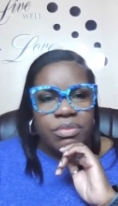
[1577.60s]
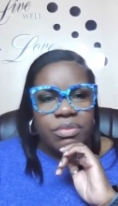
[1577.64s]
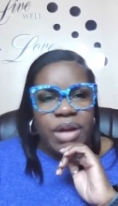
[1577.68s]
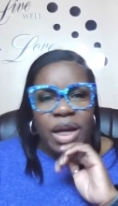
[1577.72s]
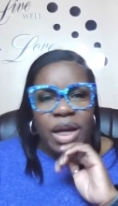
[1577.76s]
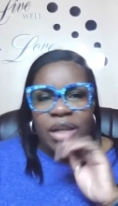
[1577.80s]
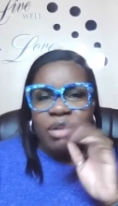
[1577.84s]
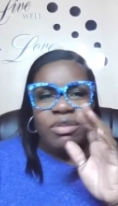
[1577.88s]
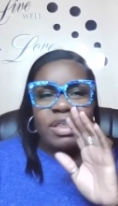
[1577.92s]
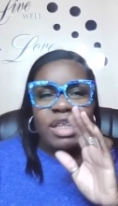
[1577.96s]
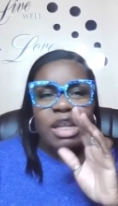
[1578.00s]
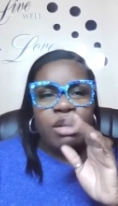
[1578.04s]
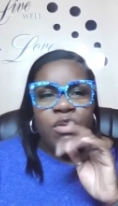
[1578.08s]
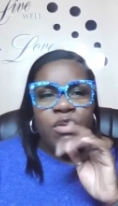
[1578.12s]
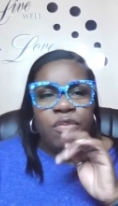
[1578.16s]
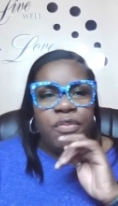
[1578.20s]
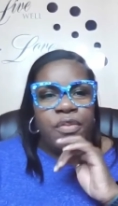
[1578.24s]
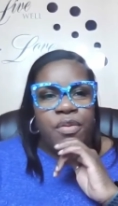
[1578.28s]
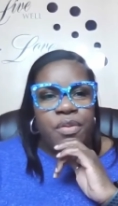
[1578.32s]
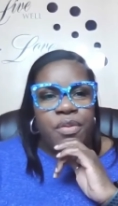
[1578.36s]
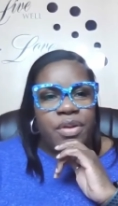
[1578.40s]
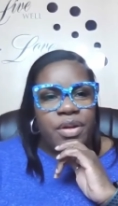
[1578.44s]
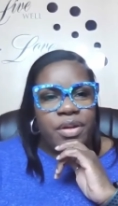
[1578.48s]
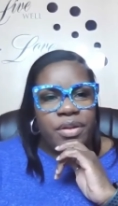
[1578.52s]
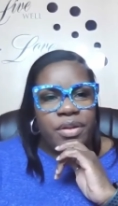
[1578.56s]
I don't settle
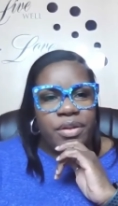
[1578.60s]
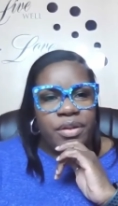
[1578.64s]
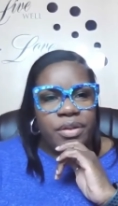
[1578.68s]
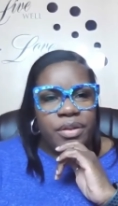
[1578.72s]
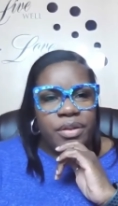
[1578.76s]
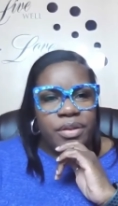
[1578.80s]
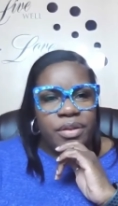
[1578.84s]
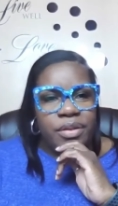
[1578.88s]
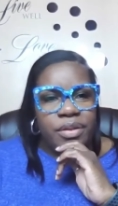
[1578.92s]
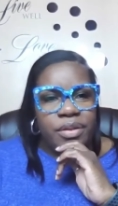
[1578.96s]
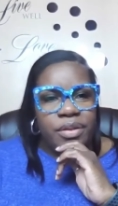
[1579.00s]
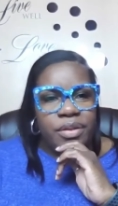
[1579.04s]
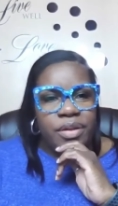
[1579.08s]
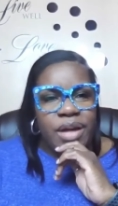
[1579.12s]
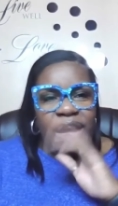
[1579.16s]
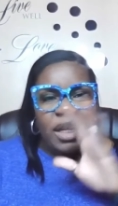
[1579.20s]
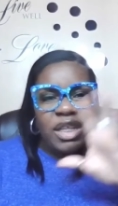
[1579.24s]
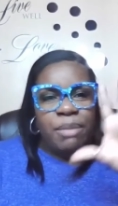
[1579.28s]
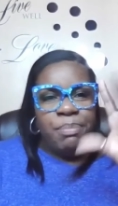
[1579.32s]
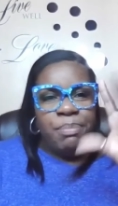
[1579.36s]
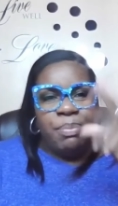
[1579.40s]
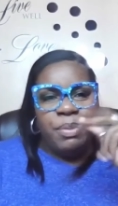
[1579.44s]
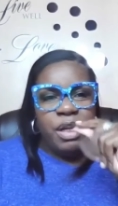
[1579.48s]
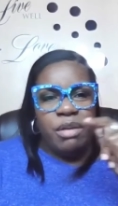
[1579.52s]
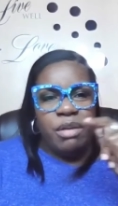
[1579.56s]
for it. I
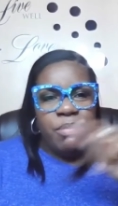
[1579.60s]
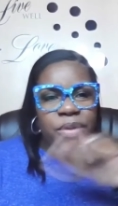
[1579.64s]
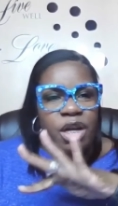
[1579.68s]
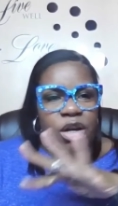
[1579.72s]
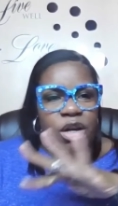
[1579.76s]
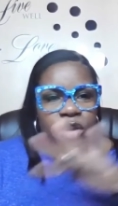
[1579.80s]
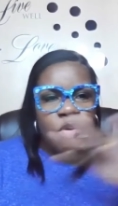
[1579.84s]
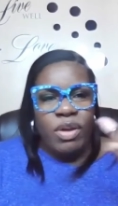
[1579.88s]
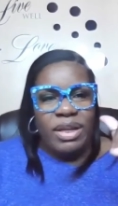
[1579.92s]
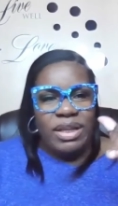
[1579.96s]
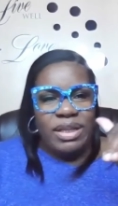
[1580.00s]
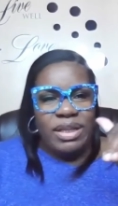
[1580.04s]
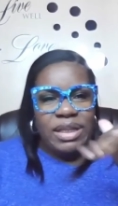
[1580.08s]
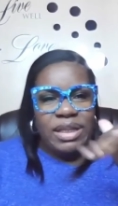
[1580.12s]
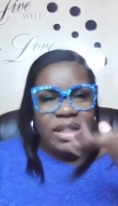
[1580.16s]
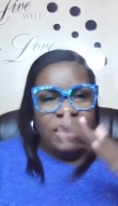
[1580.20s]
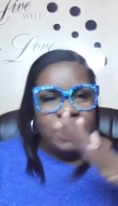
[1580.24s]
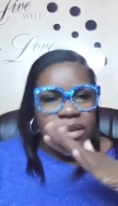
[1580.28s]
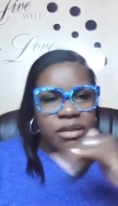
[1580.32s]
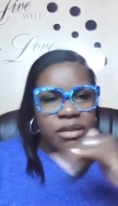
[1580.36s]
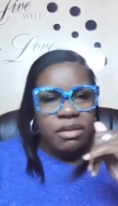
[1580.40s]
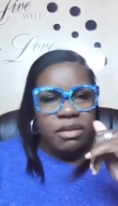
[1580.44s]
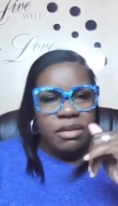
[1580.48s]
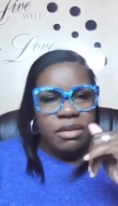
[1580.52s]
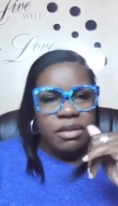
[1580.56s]
nip it in the bud quickly.
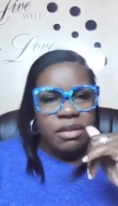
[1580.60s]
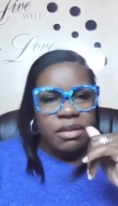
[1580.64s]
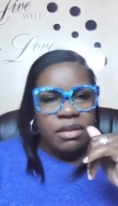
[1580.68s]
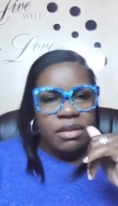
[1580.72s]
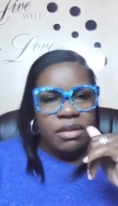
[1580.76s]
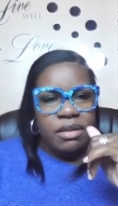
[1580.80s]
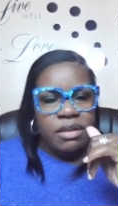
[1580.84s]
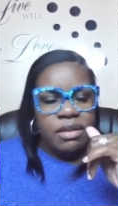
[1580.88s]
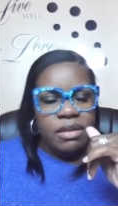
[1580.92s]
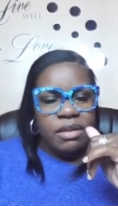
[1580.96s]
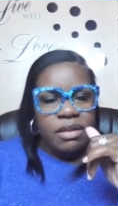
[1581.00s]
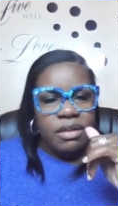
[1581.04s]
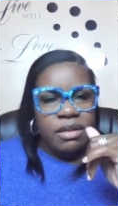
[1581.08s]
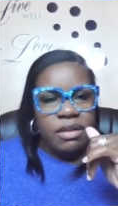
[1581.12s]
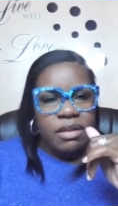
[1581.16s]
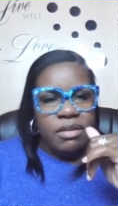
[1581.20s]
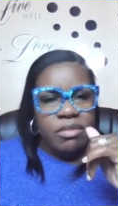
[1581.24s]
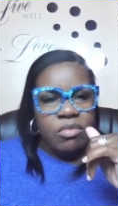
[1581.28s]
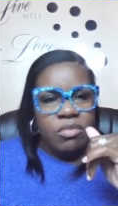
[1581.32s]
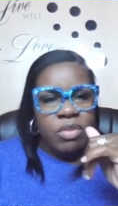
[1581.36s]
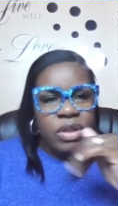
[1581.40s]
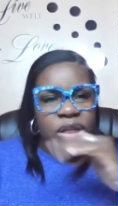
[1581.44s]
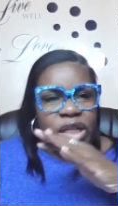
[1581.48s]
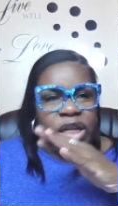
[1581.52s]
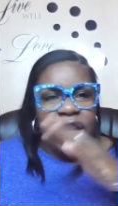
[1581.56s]

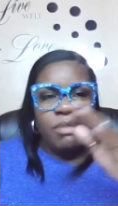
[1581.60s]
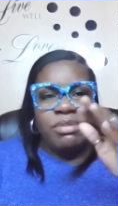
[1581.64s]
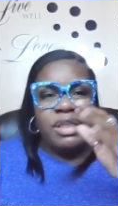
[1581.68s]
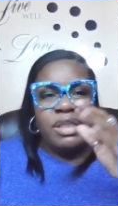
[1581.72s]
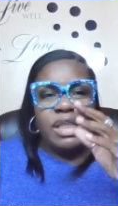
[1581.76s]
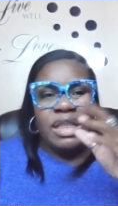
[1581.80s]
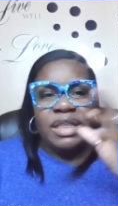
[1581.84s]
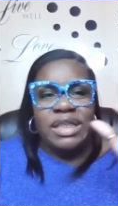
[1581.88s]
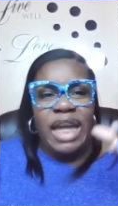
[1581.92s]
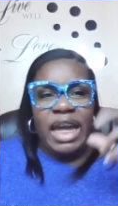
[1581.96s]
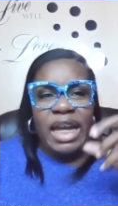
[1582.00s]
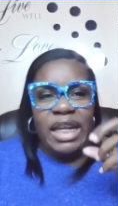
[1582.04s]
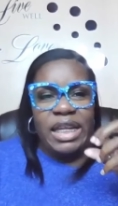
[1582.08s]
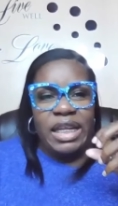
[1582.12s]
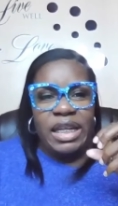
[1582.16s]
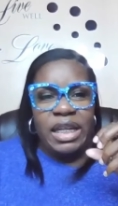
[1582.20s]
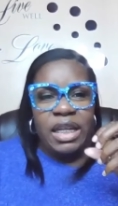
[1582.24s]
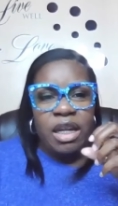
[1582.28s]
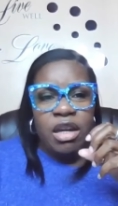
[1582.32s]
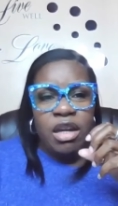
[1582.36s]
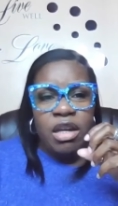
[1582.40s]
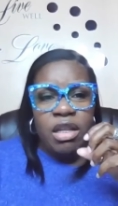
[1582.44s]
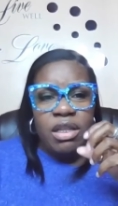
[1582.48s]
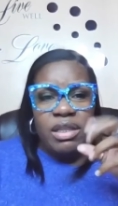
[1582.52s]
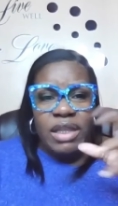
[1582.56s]
When it comes to
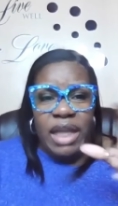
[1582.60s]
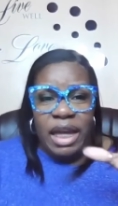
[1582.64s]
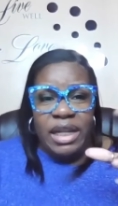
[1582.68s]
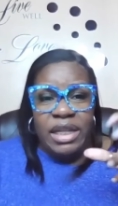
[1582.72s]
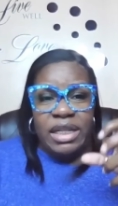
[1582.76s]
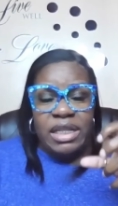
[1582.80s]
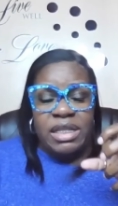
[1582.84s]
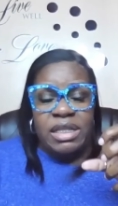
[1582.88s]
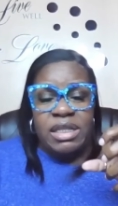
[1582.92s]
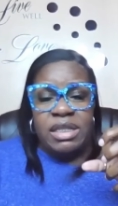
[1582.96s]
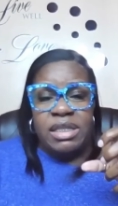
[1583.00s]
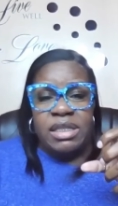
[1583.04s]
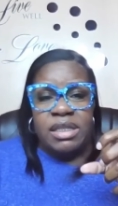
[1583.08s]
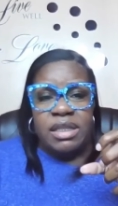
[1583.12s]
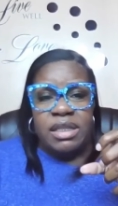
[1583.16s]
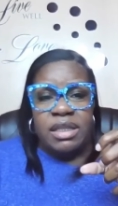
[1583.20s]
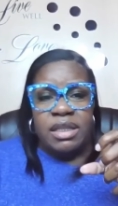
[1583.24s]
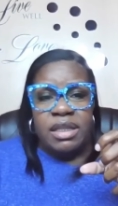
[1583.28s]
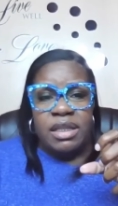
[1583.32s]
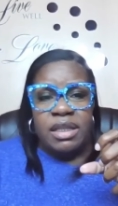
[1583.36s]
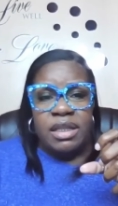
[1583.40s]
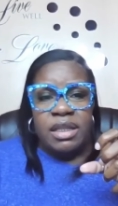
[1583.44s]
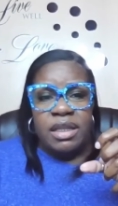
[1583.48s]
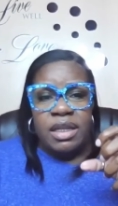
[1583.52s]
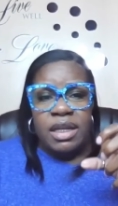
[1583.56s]
dating, ladies,
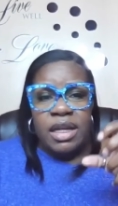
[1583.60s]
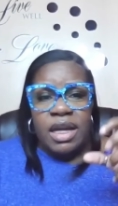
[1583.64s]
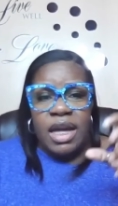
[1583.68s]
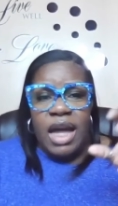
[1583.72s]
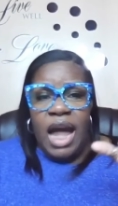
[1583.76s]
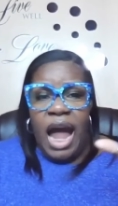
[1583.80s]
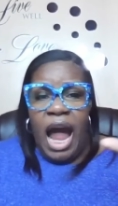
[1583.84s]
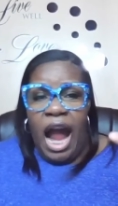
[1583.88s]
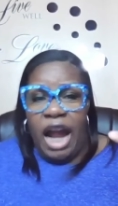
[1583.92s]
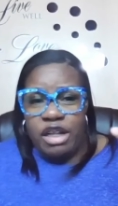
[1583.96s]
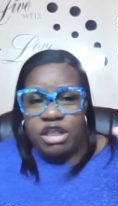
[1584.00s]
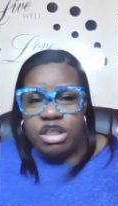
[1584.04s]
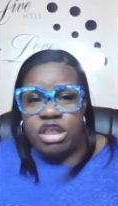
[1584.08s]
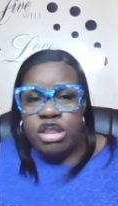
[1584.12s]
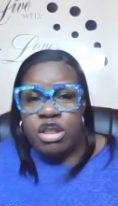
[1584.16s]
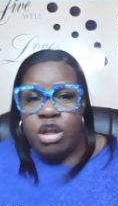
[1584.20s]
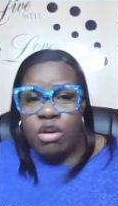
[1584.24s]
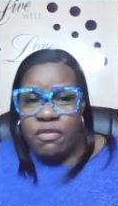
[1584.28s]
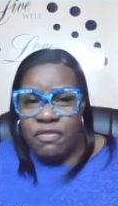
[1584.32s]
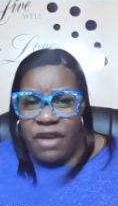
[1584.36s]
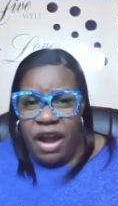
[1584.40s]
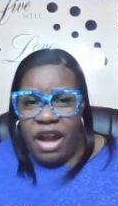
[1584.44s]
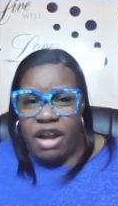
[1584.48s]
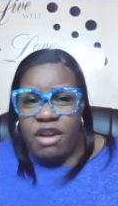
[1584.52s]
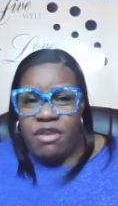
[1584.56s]
hire slow,
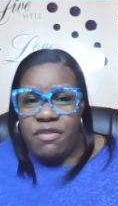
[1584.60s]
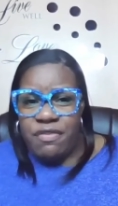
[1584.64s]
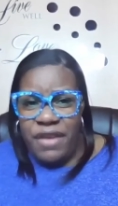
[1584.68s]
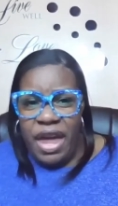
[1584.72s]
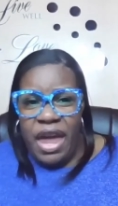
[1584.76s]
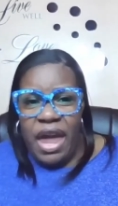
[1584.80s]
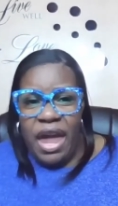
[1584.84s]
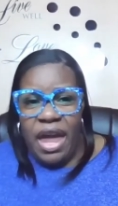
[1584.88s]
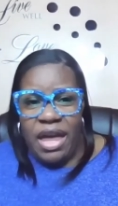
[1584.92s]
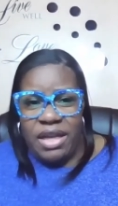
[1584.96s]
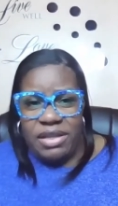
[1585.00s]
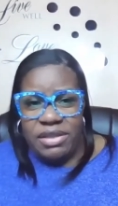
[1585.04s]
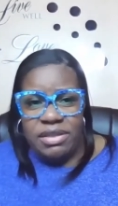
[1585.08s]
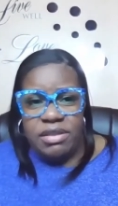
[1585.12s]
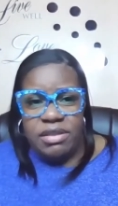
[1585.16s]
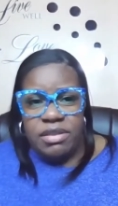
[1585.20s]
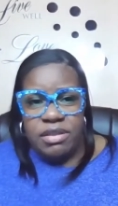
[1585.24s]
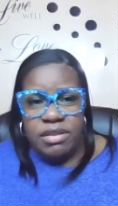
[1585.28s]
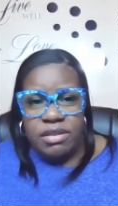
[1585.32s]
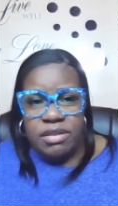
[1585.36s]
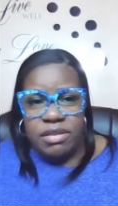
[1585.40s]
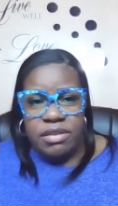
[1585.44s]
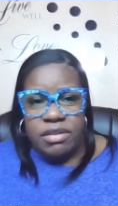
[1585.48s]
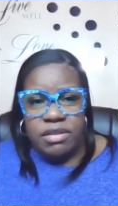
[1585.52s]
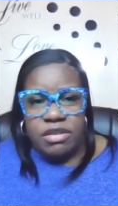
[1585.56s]
fire
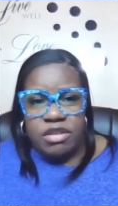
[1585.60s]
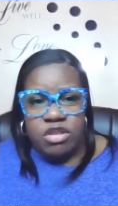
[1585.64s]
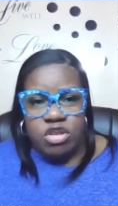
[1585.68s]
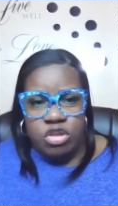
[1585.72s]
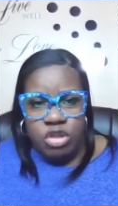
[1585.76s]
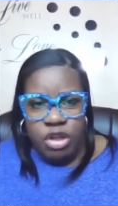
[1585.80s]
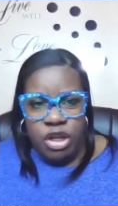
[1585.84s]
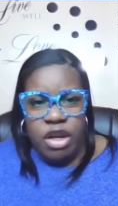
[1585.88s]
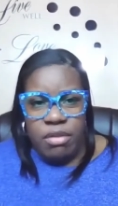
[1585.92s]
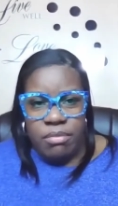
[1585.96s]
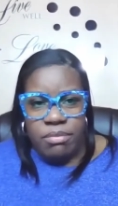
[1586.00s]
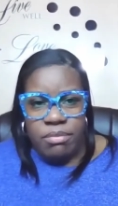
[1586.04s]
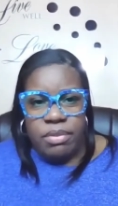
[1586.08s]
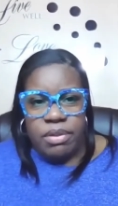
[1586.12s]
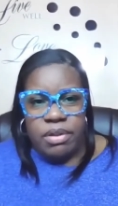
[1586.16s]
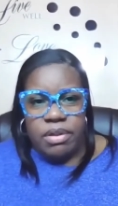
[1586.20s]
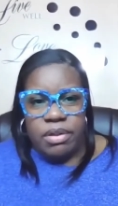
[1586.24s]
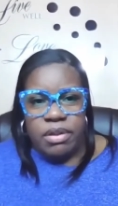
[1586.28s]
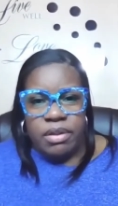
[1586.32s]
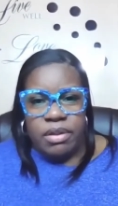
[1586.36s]
fast. You hear me?